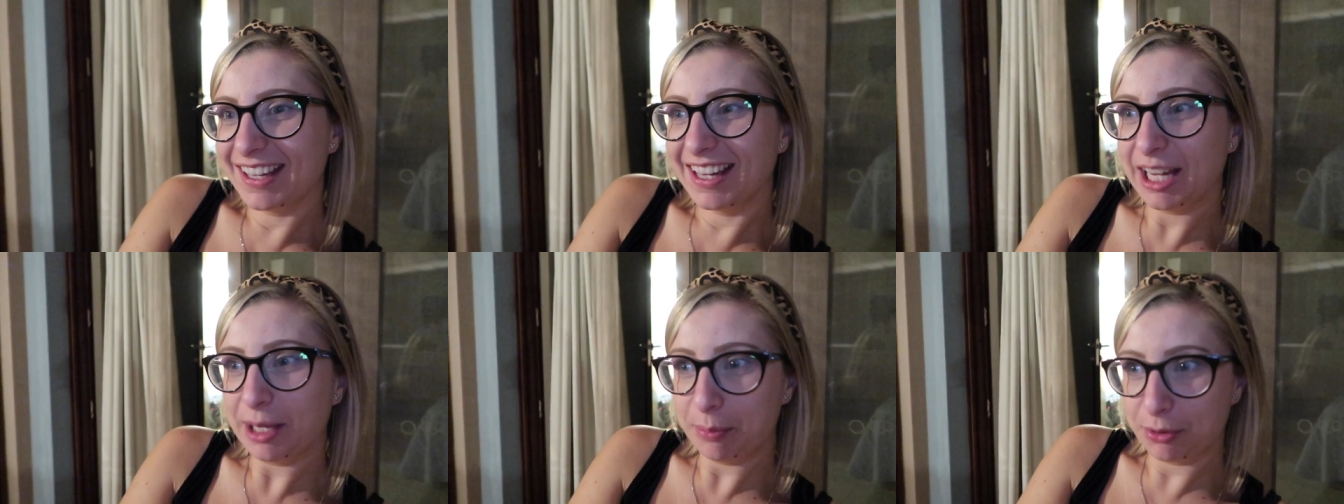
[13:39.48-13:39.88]

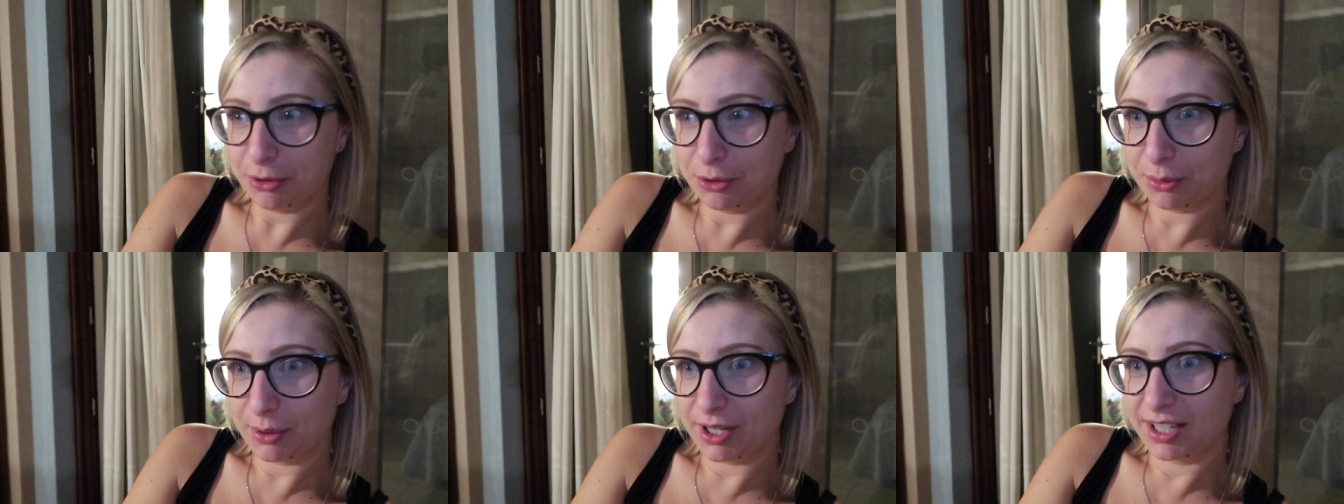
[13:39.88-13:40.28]

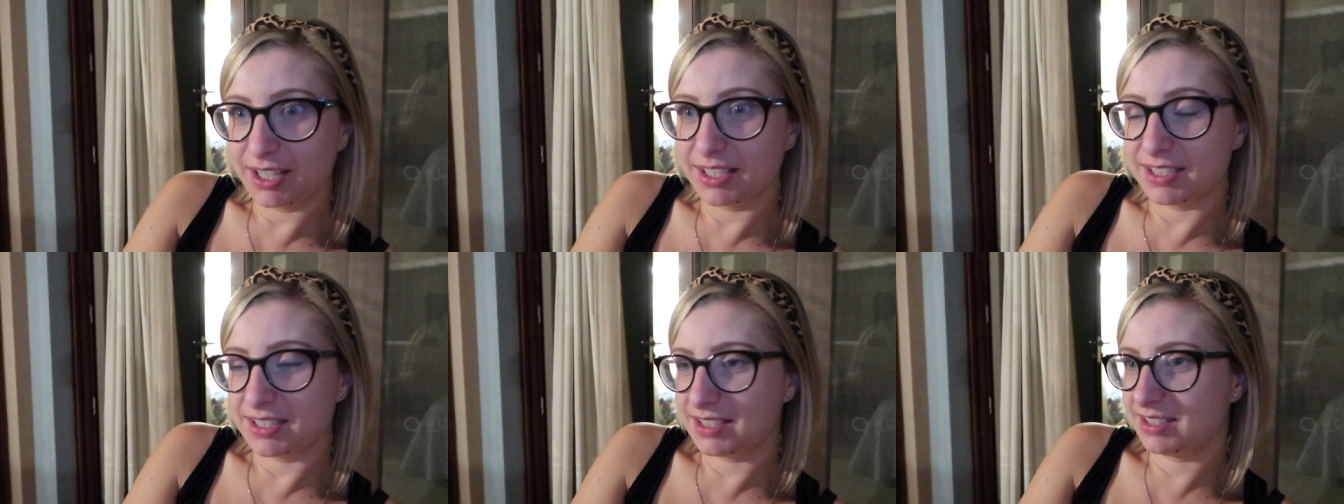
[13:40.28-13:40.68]
airport
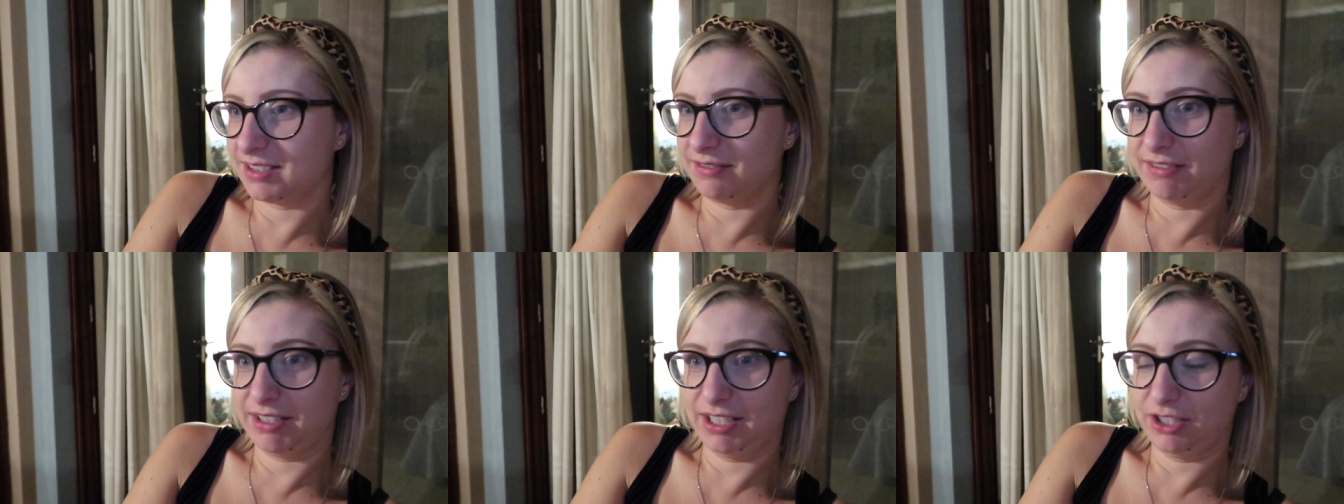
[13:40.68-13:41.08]
wise
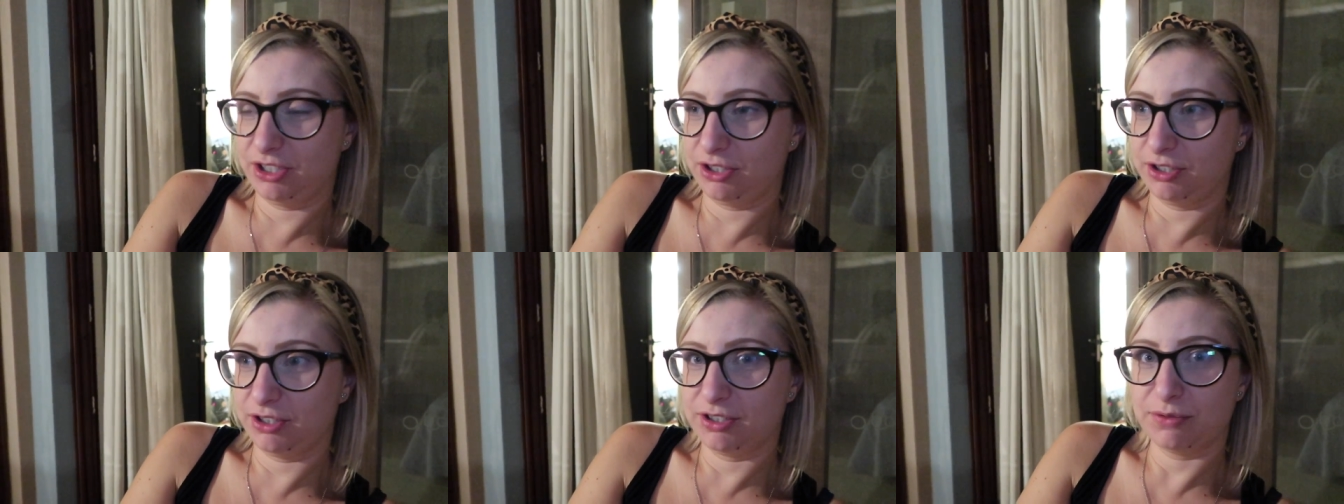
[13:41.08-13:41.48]
really
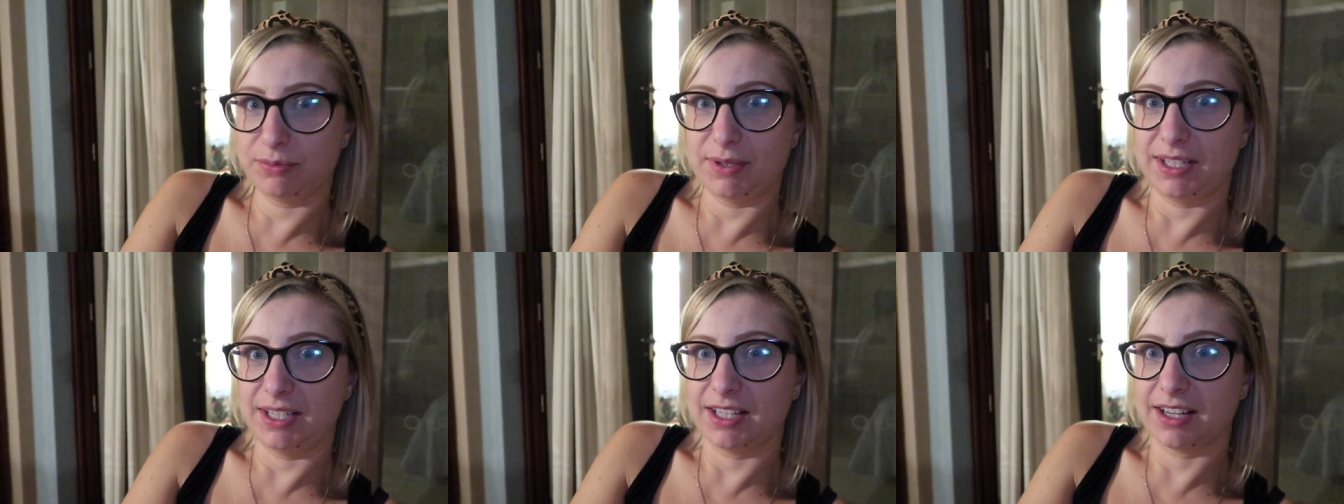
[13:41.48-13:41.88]
good
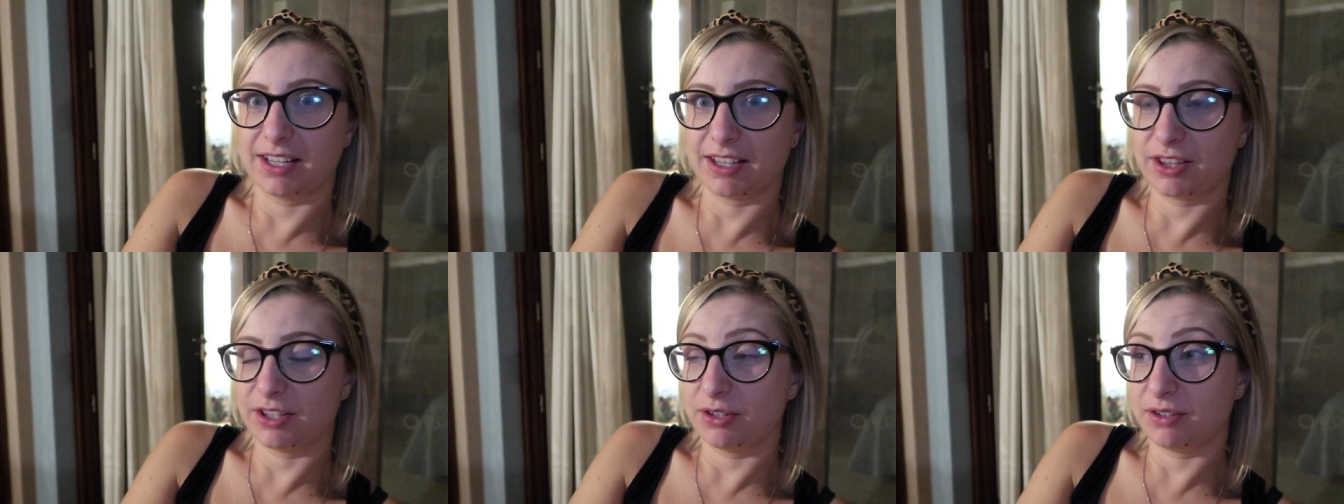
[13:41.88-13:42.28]
we
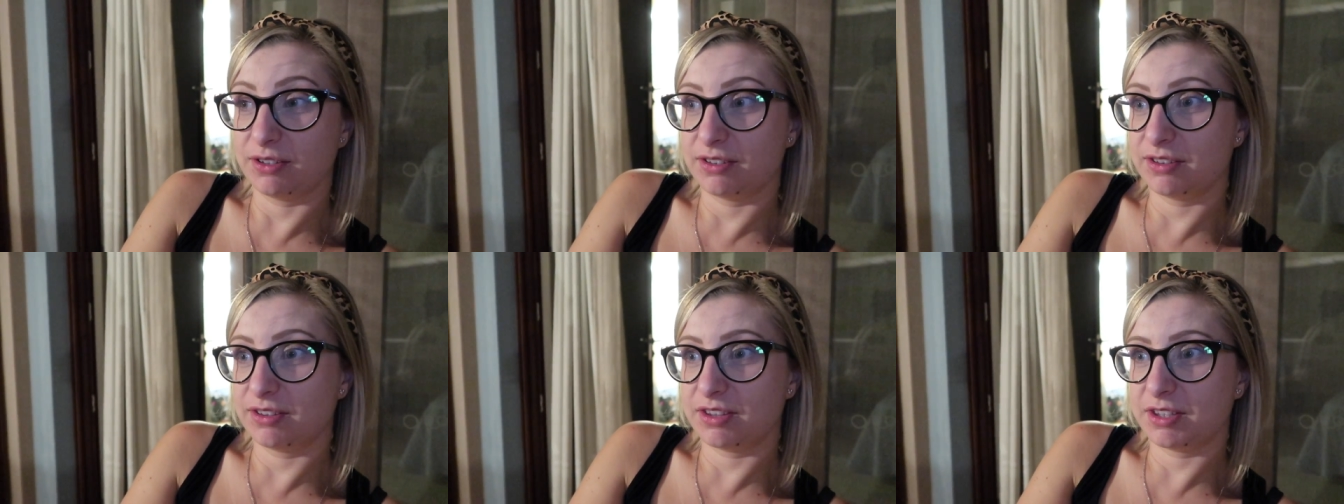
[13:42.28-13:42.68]
like the
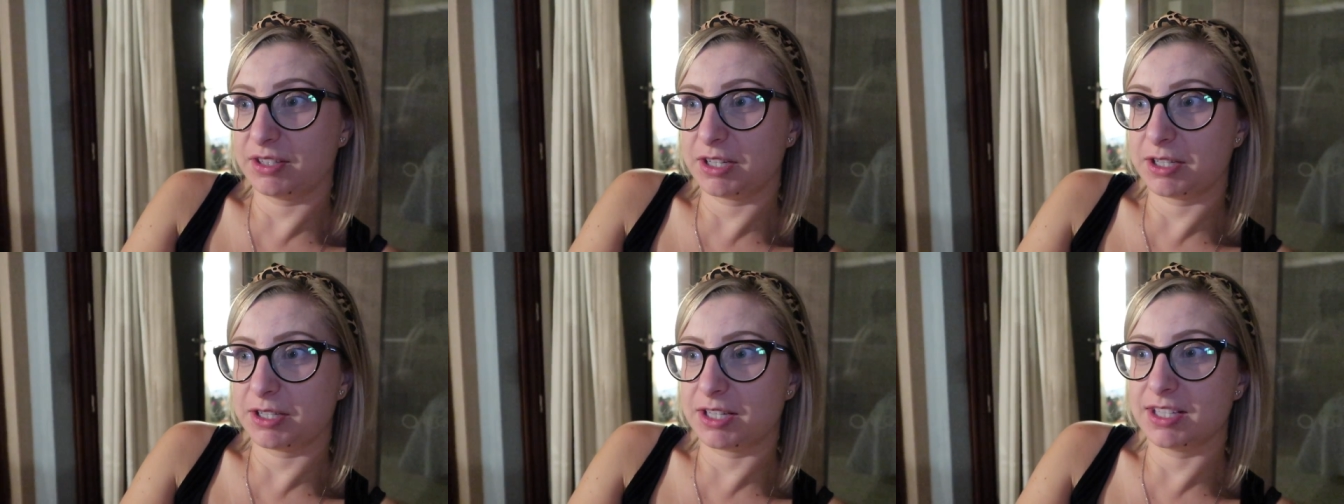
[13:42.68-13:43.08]

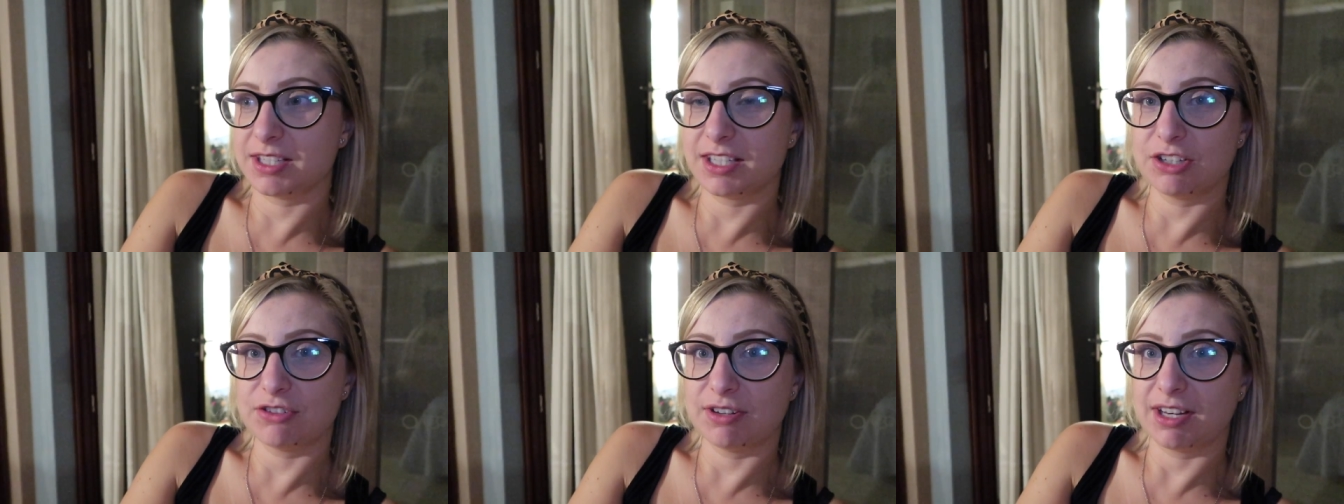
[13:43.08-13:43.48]

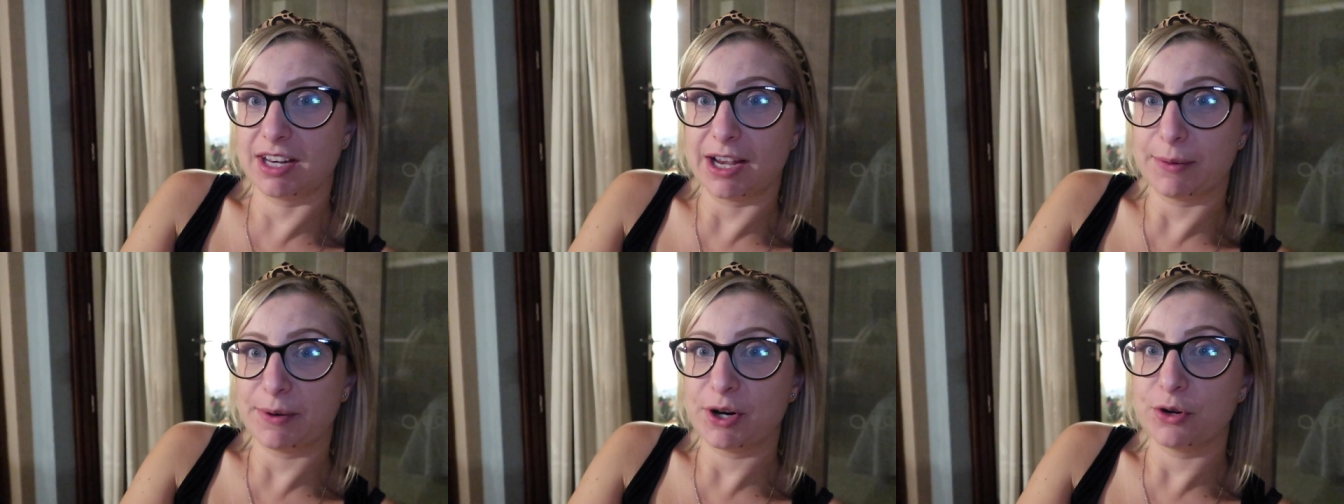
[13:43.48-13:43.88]
considering
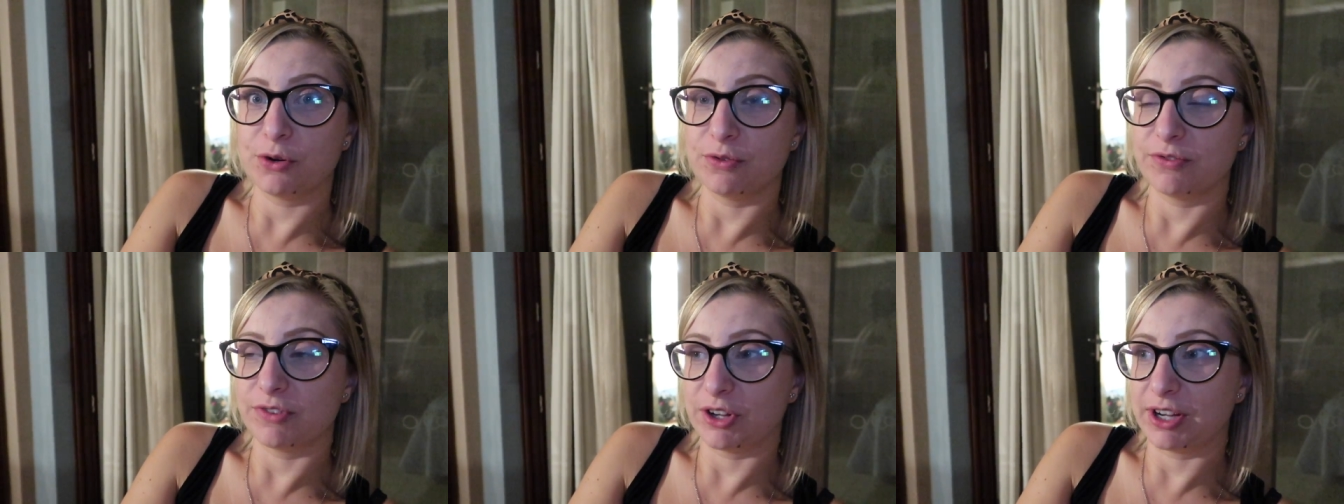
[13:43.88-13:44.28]
that our
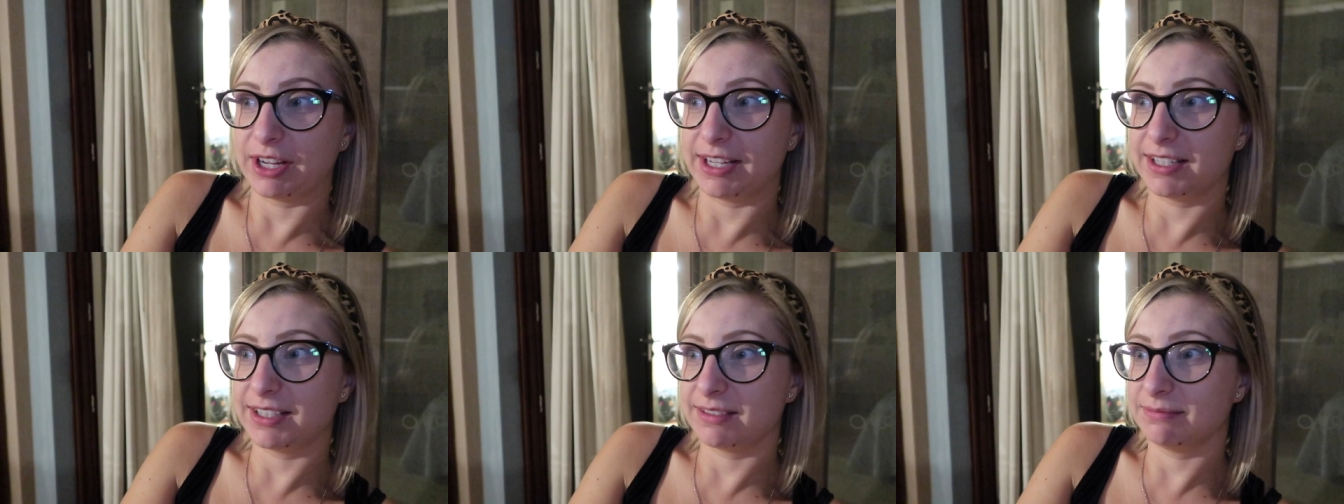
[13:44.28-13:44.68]
whole
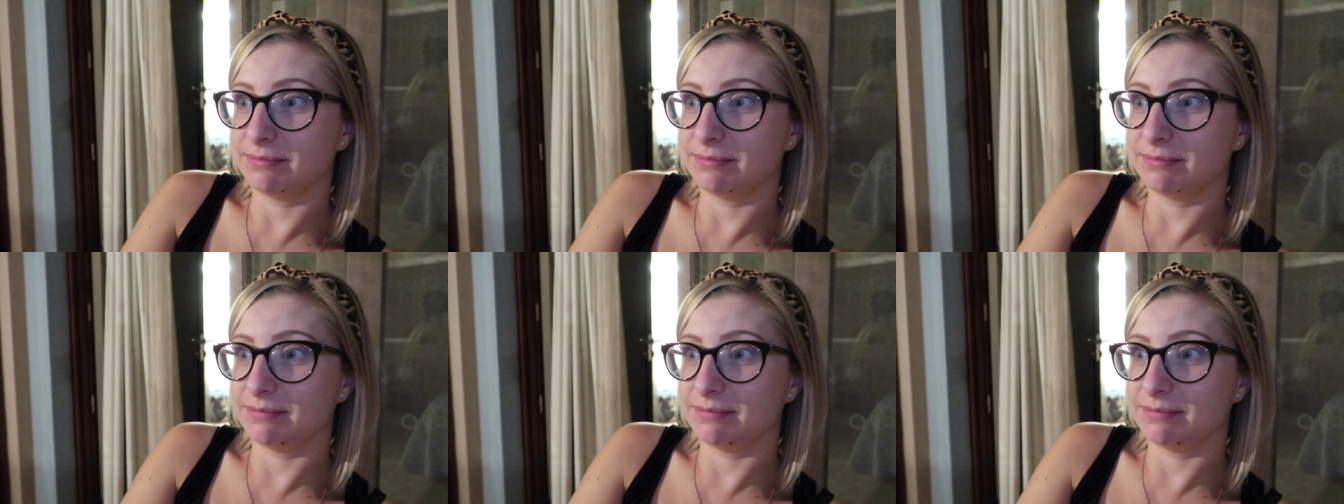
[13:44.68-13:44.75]
flight